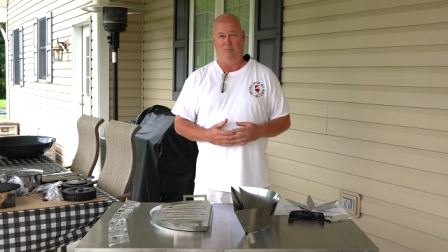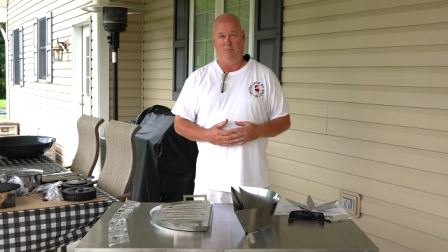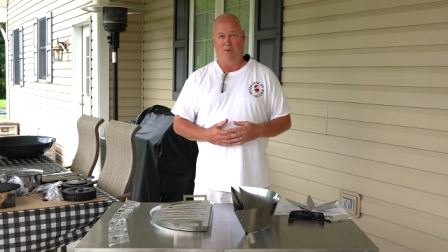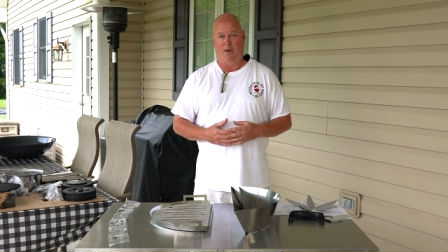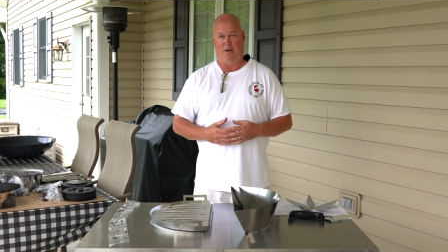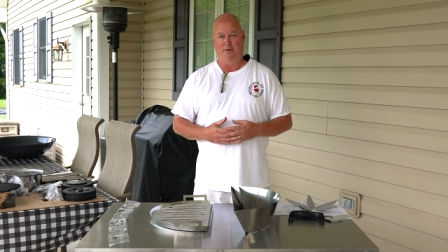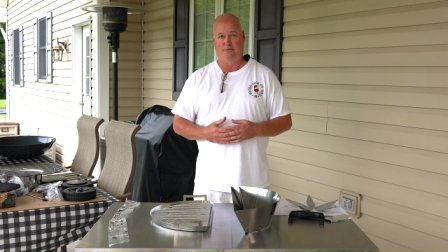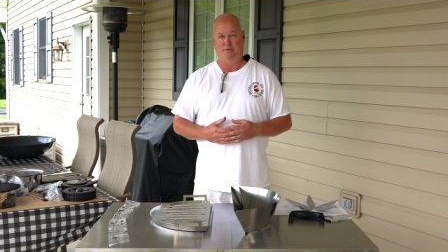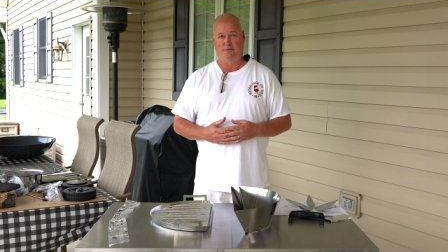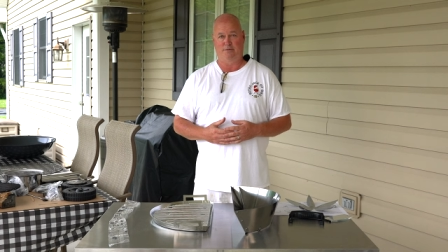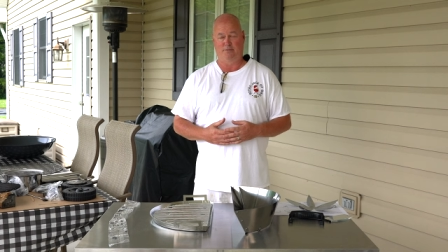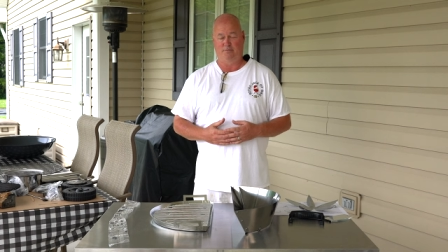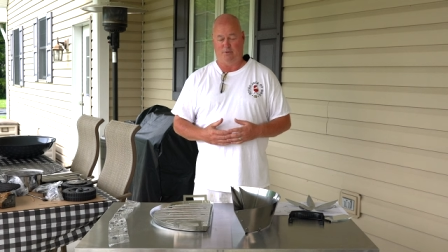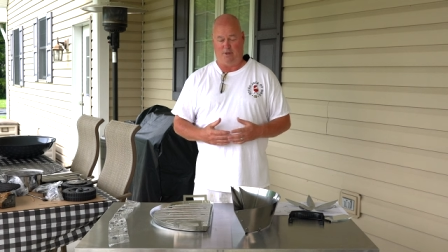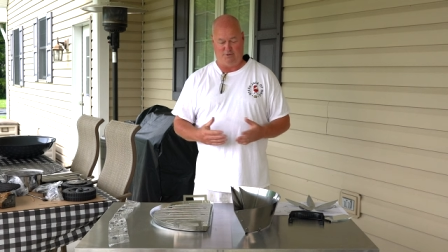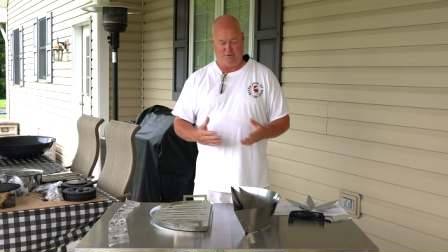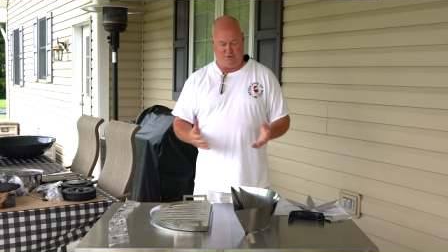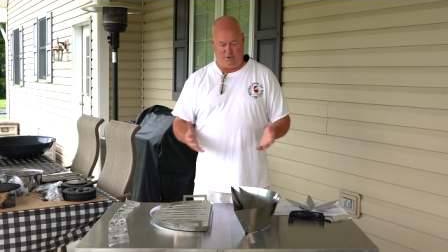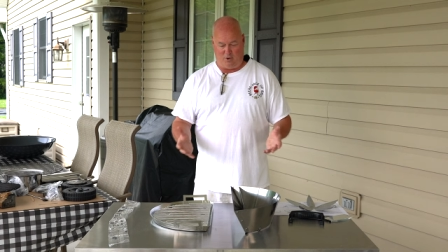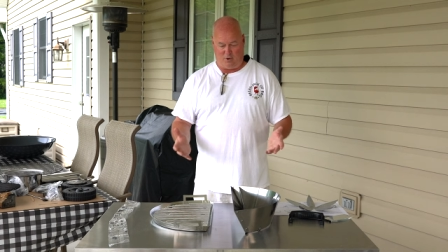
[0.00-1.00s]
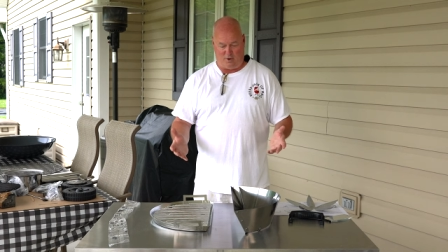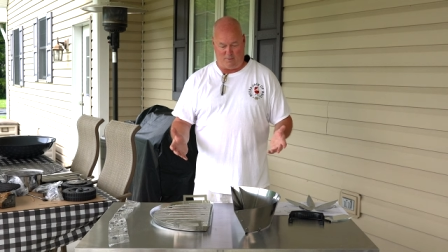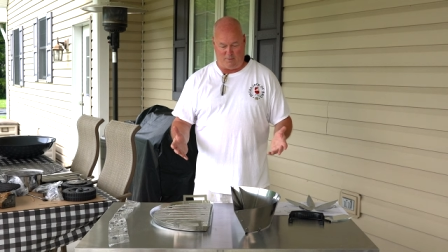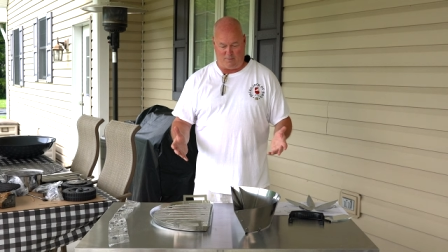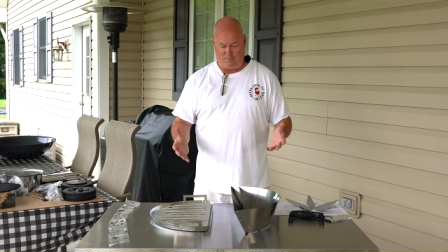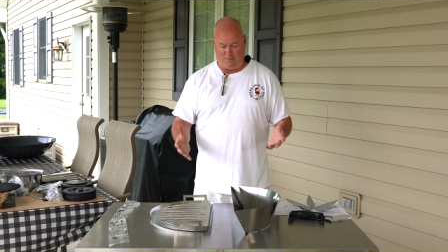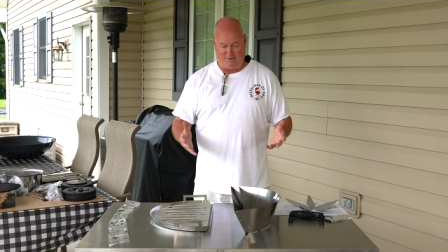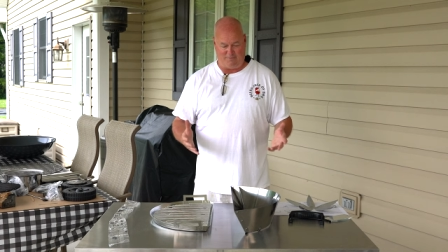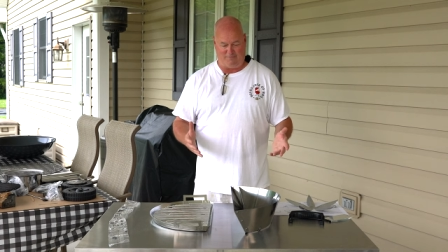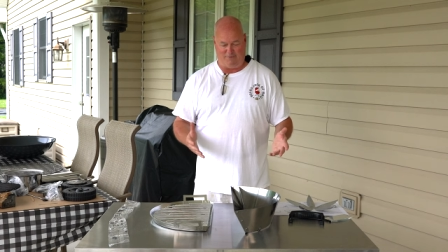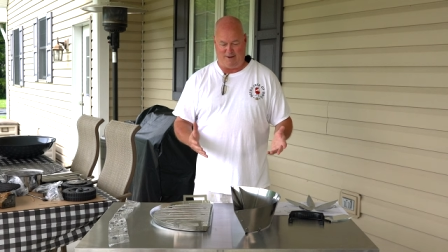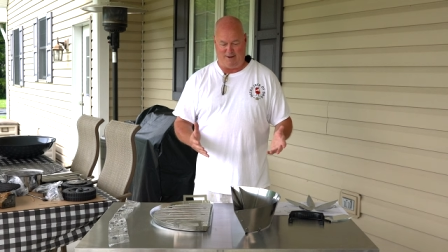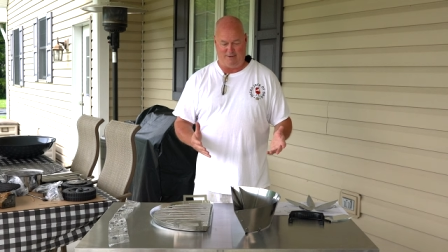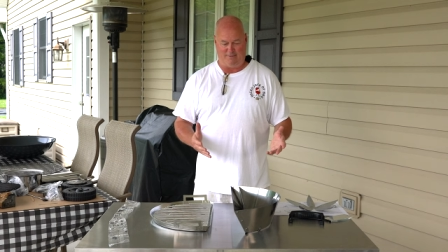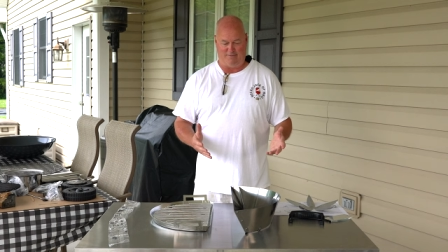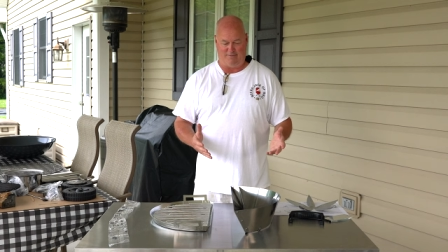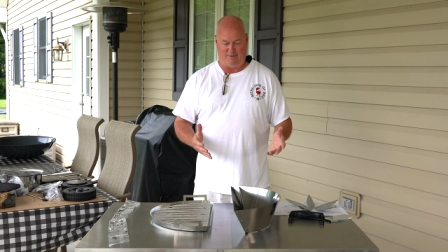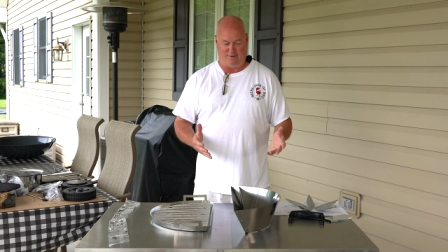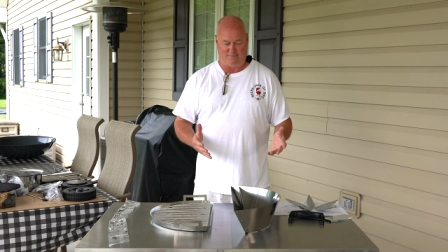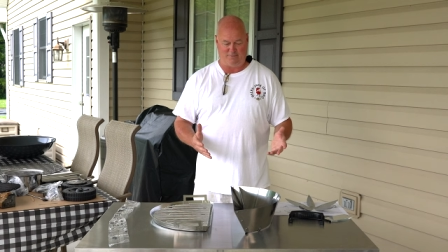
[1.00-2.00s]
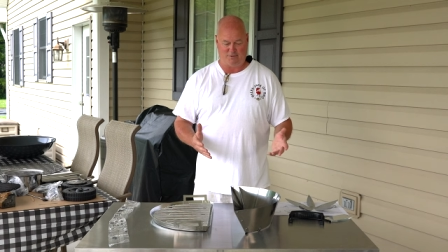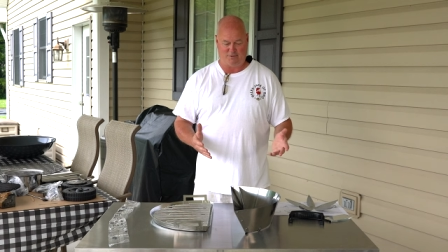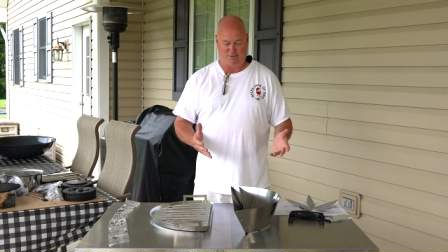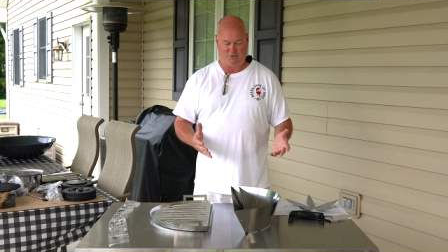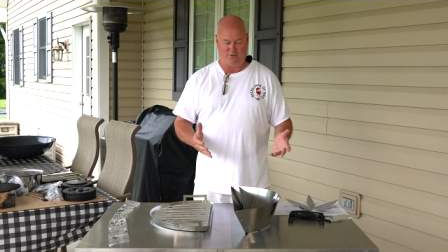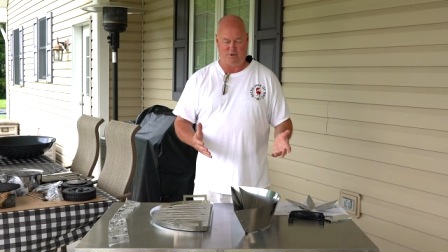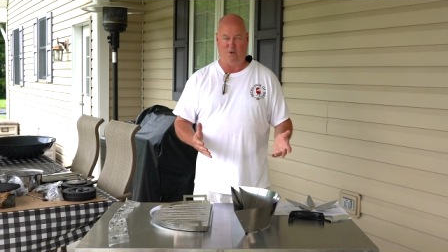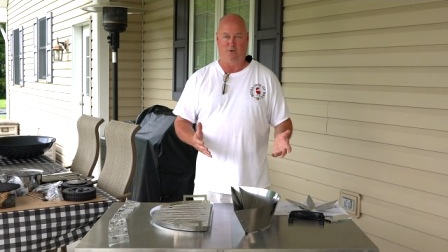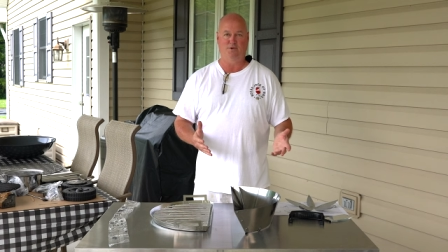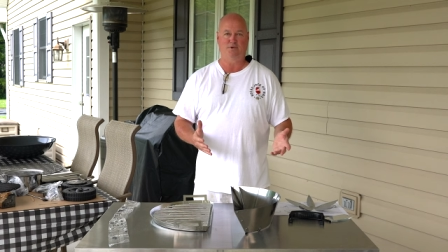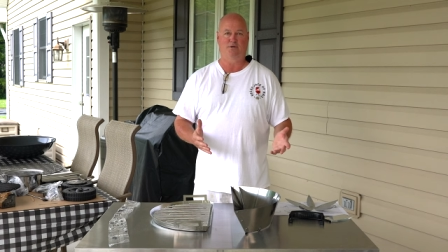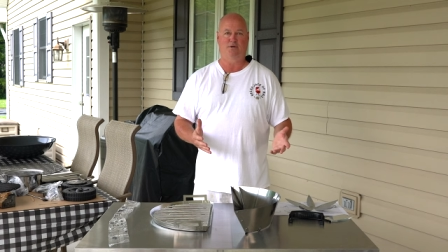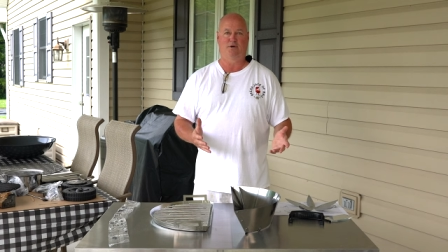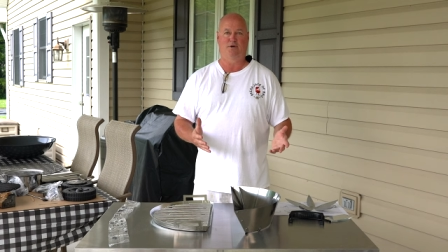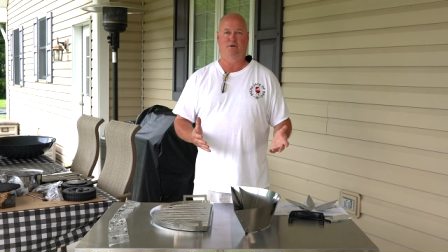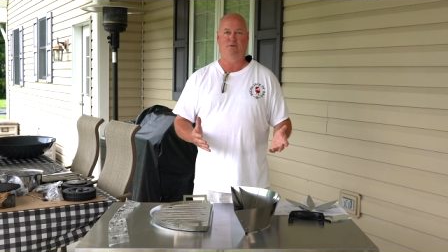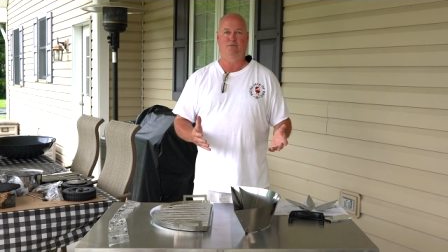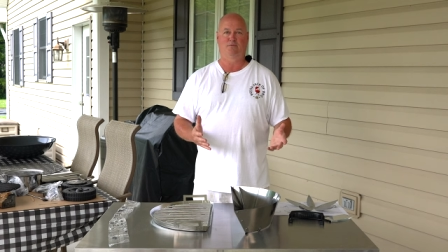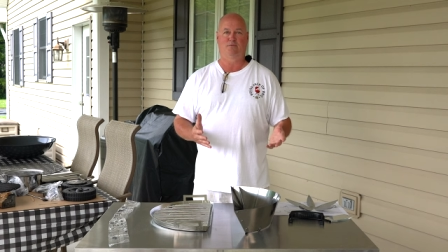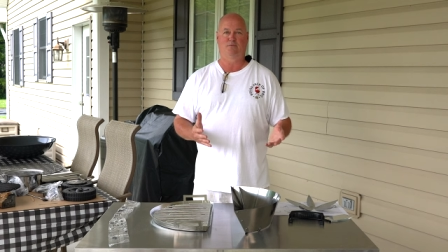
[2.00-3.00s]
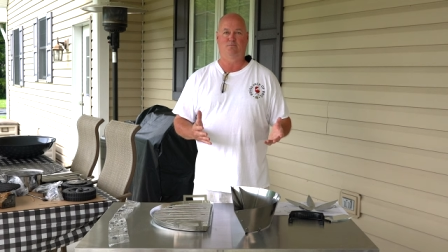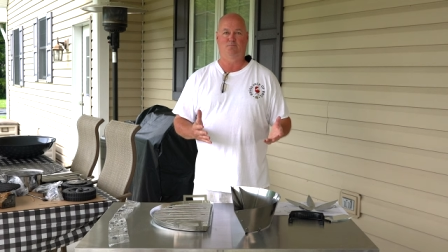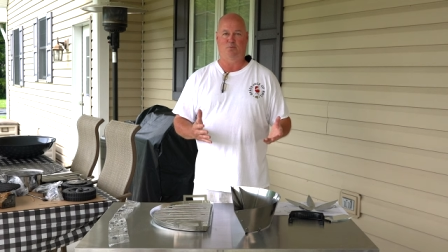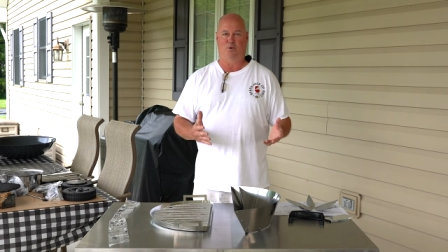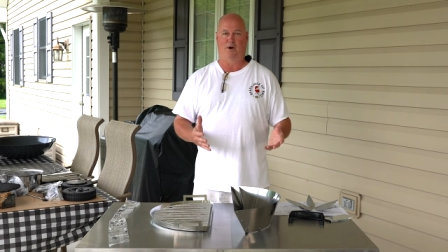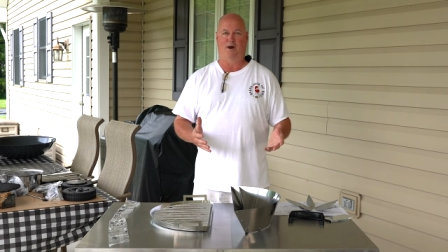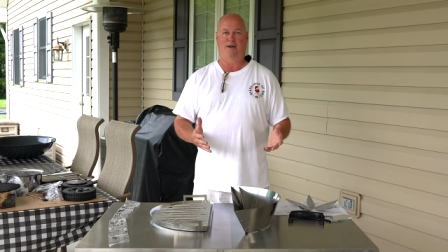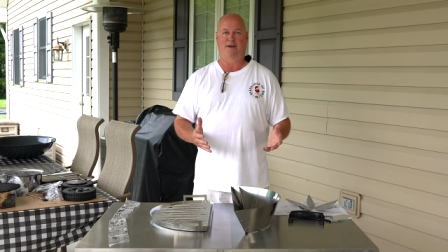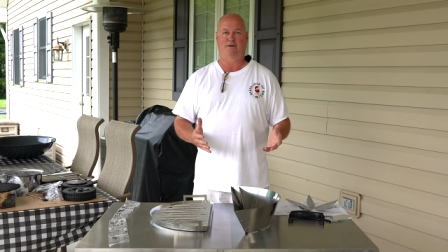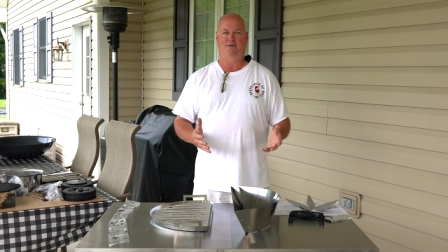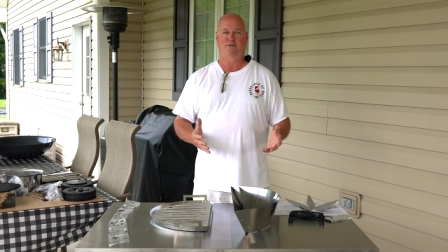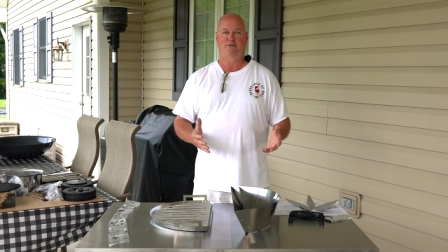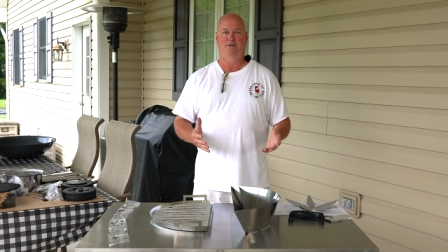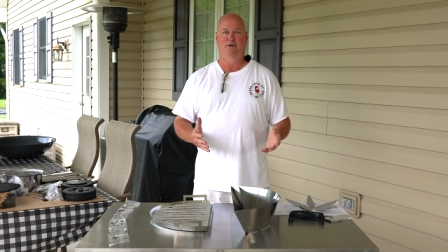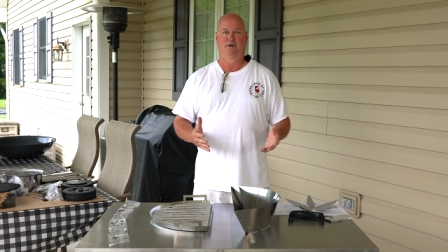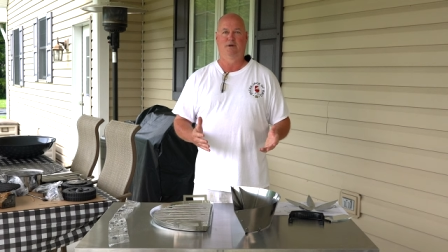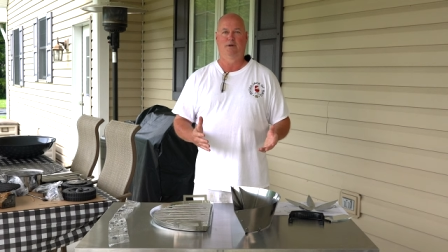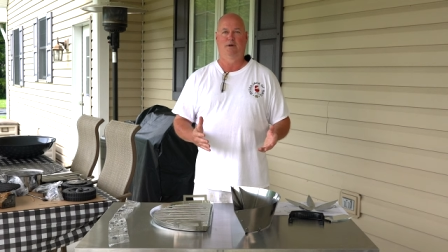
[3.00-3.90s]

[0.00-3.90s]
as, as you know, I'm a big fan of, of Slow and Sear products.